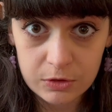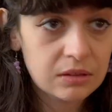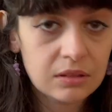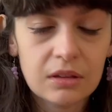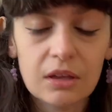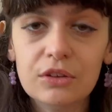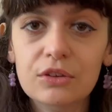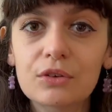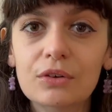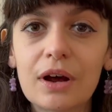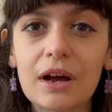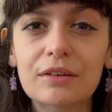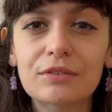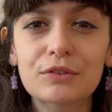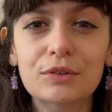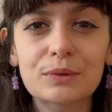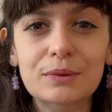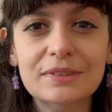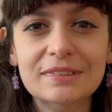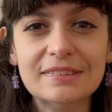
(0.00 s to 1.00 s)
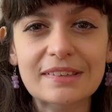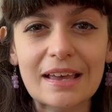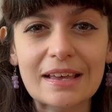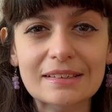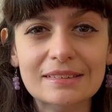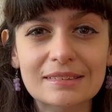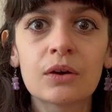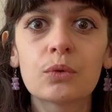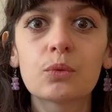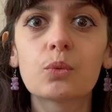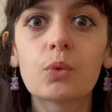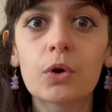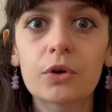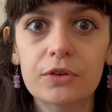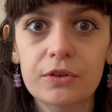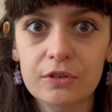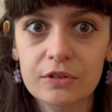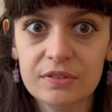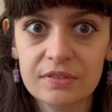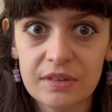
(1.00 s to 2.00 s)
then you'll have to assess what
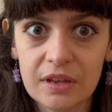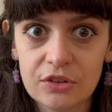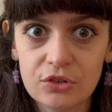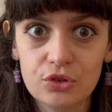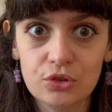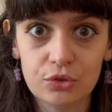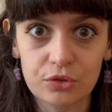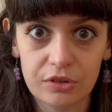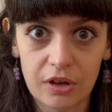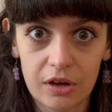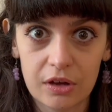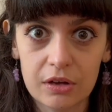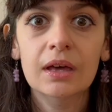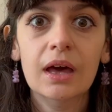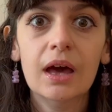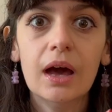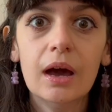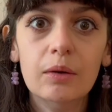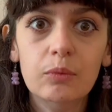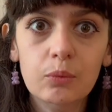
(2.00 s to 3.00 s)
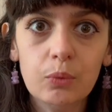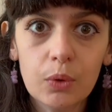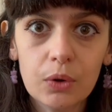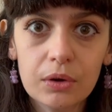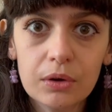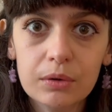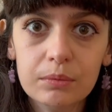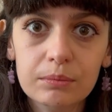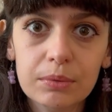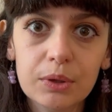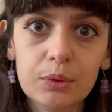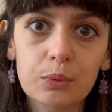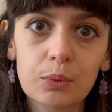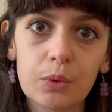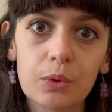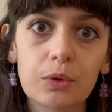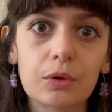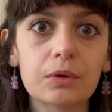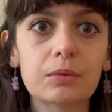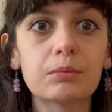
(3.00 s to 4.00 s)
your essentials are and what can be
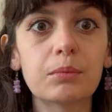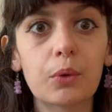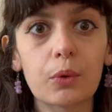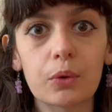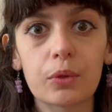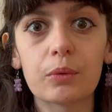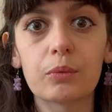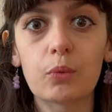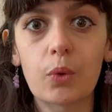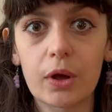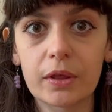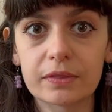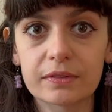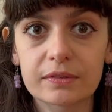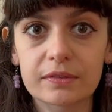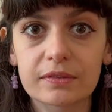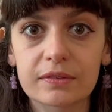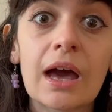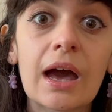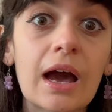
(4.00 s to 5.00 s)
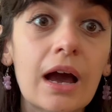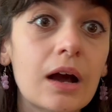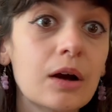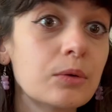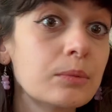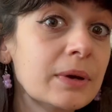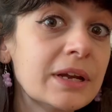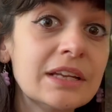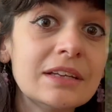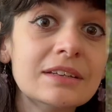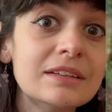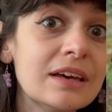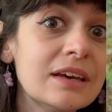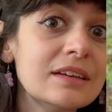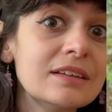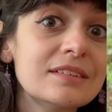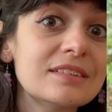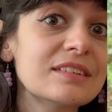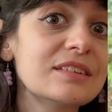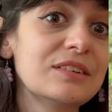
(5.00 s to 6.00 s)
worn more than once. How many
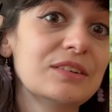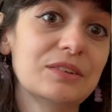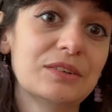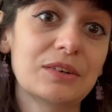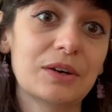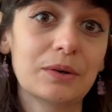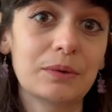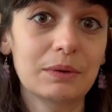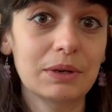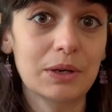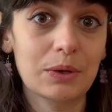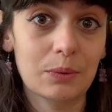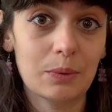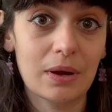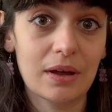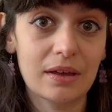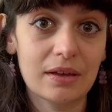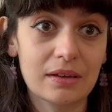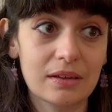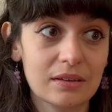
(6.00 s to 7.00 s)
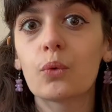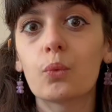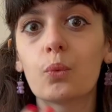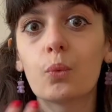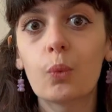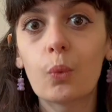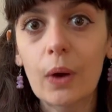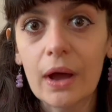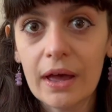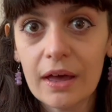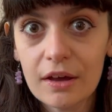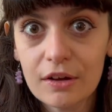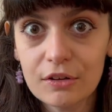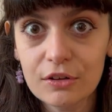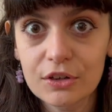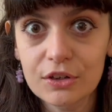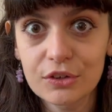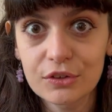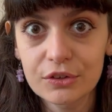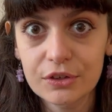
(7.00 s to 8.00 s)
days are you going away? Where are
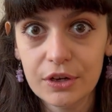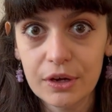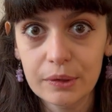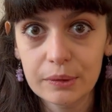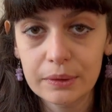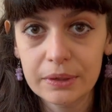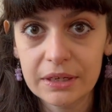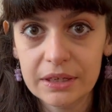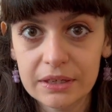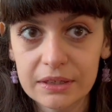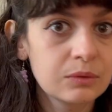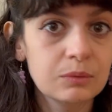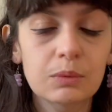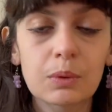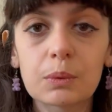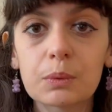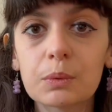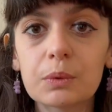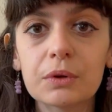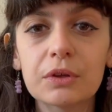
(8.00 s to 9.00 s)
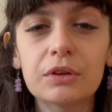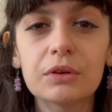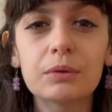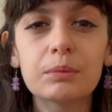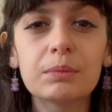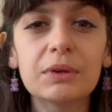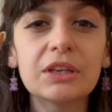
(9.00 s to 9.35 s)
you going? What will you be